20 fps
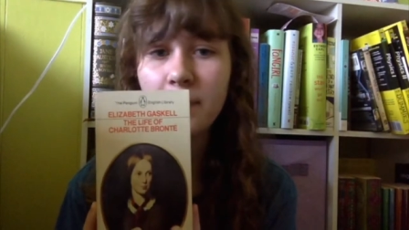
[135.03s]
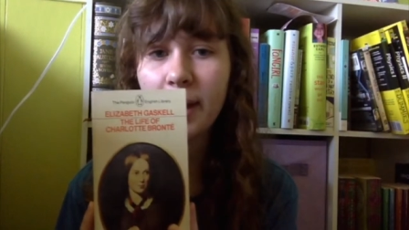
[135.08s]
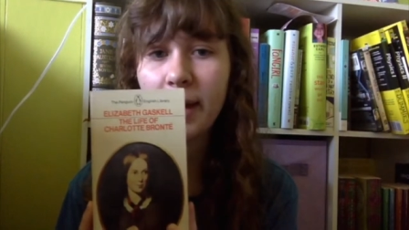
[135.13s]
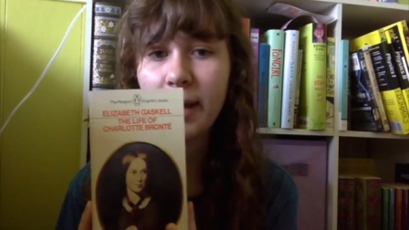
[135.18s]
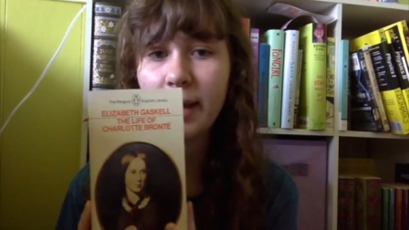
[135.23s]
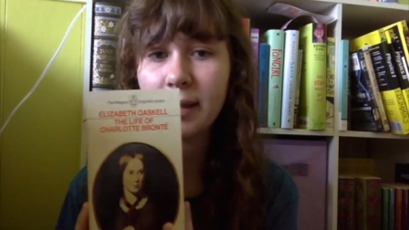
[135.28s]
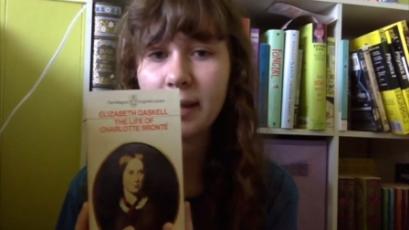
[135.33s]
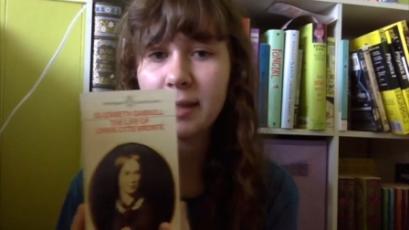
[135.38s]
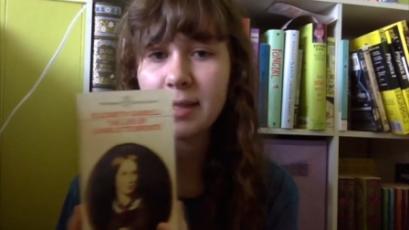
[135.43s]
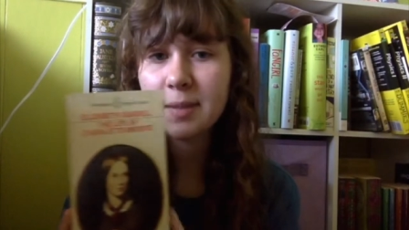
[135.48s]

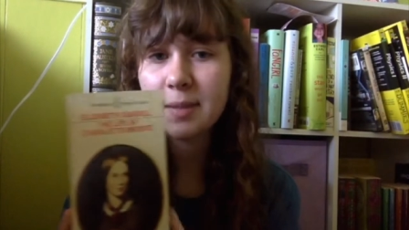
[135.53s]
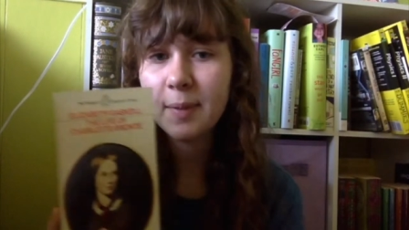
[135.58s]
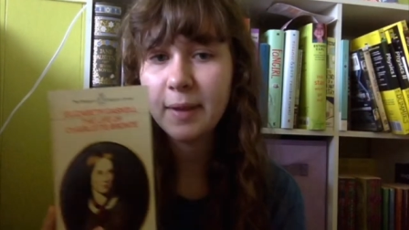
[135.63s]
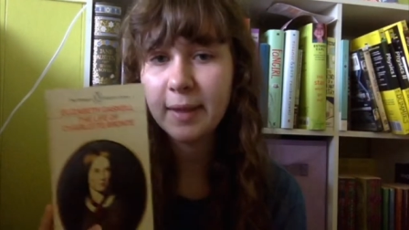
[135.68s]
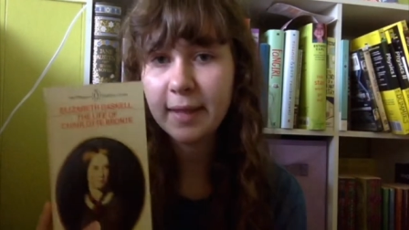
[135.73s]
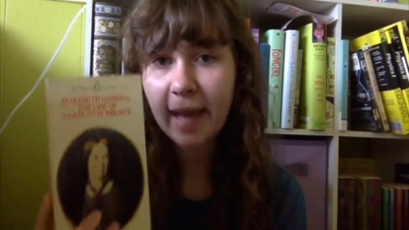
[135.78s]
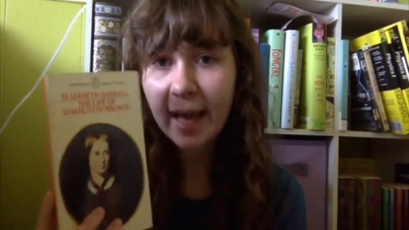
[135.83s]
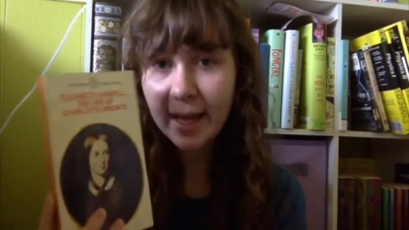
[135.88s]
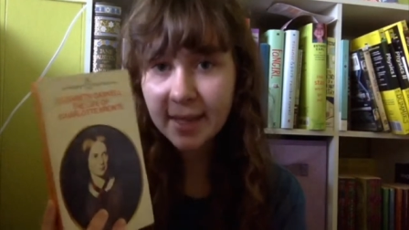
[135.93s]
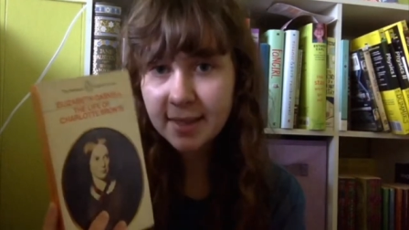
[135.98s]
by
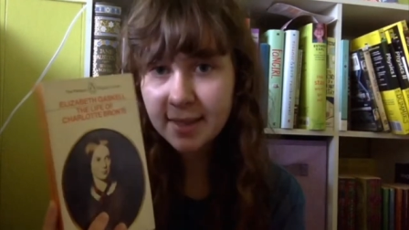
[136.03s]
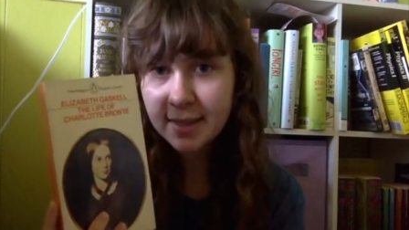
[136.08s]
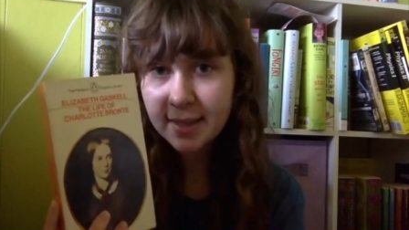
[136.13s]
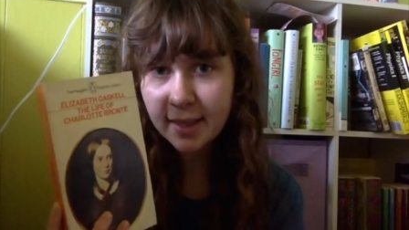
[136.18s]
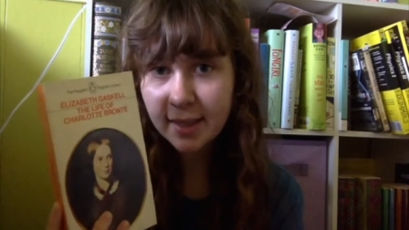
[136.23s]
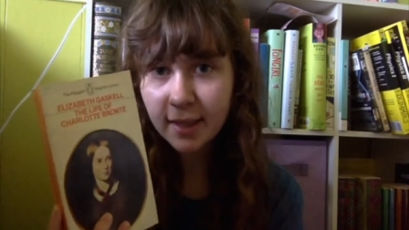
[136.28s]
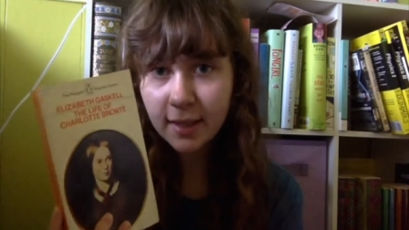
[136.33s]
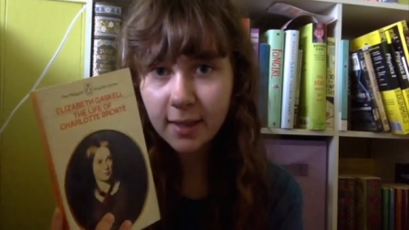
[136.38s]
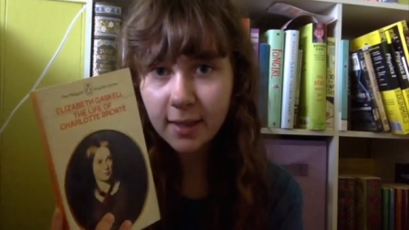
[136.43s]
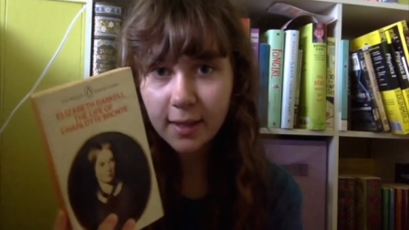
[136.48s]
Elizabeth
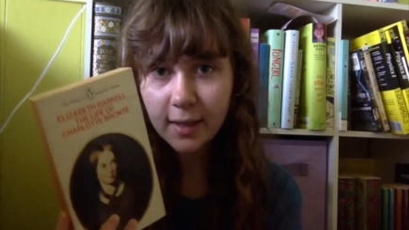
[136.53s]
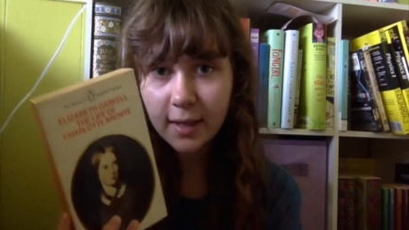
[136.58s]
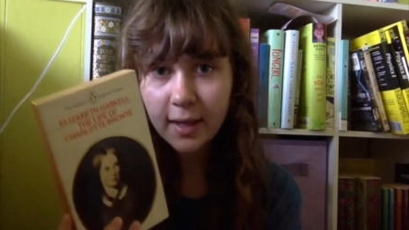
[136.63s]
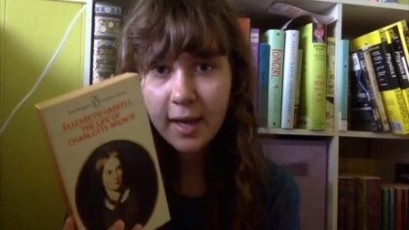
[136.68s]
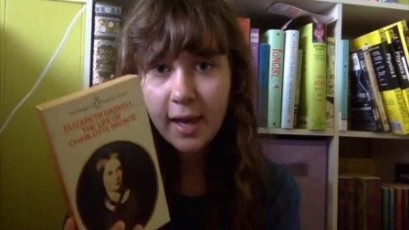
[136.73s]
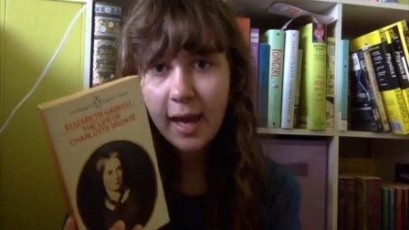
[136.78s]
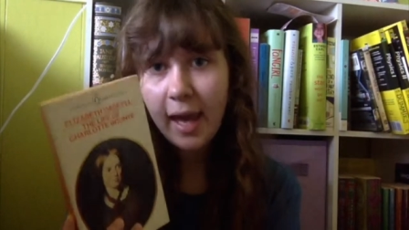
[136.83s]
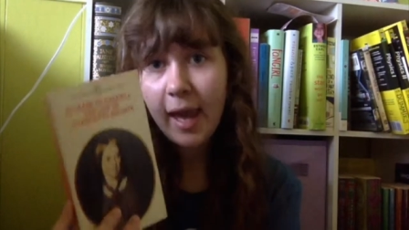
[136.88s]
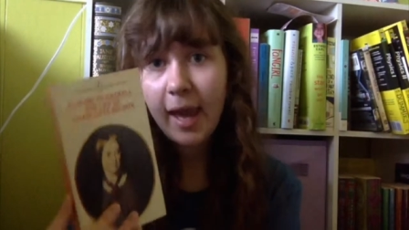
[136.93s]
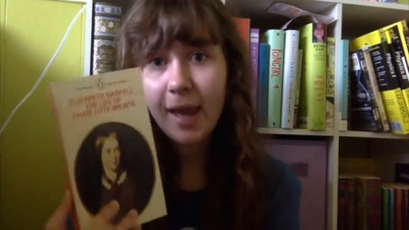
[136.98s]
Gaskell.
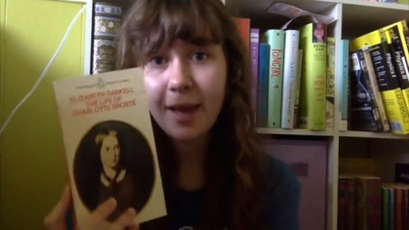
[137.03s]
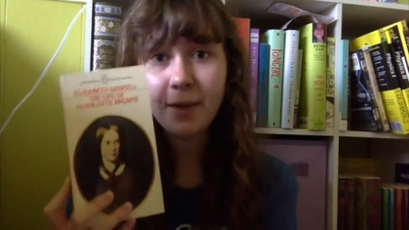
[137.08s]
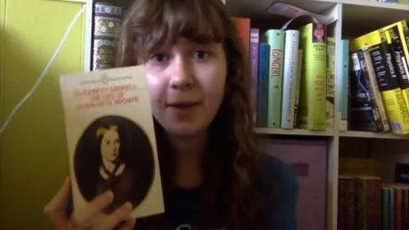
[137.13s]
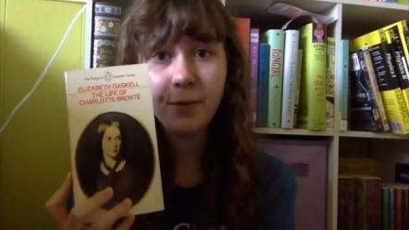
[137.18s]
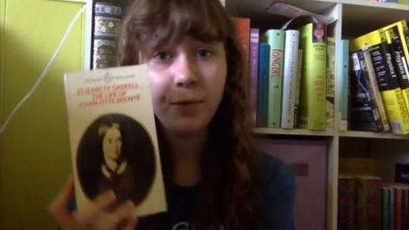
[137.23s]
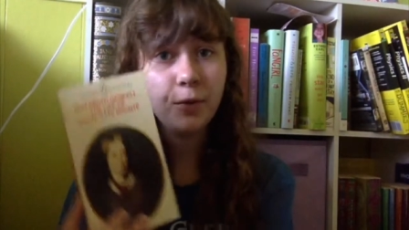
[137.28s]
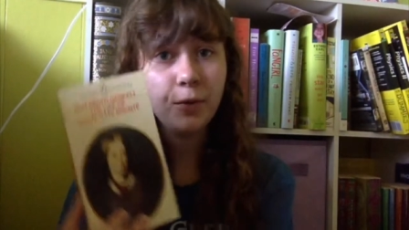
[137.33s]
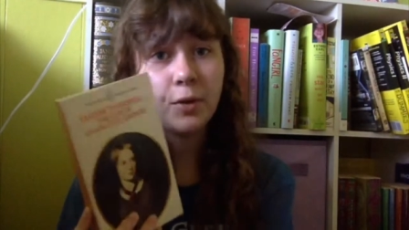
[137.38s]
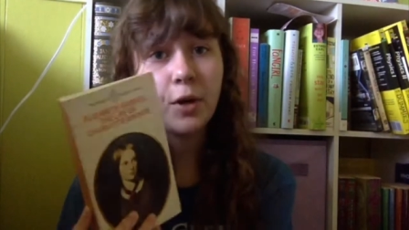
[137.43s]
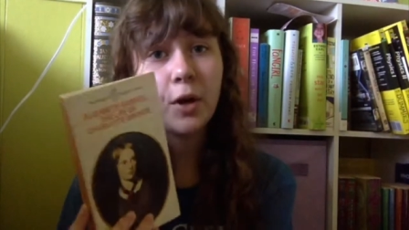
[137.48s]
And
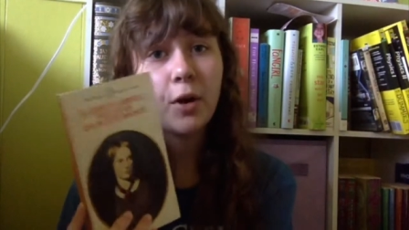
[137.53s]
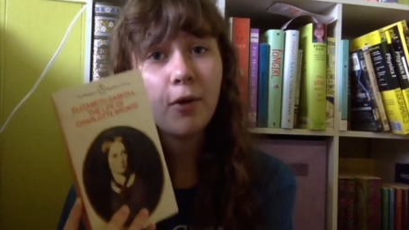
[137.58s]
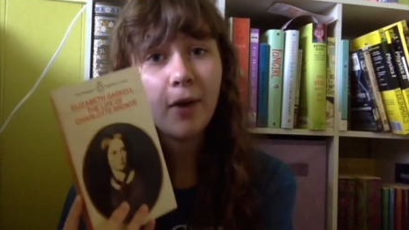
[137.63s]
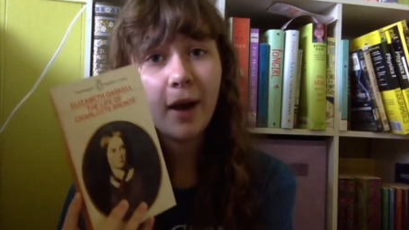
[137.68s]
if you know,